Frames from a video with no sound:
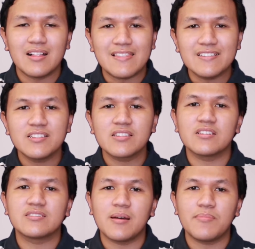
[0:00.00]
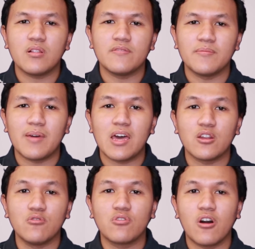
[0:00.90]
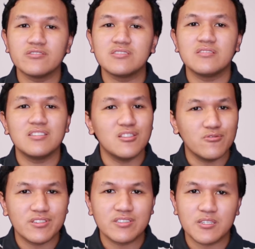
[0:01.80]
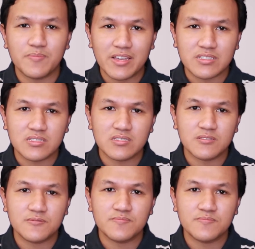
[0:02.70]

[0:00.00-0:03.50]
Let's take the example of a man who constantly loses his pens.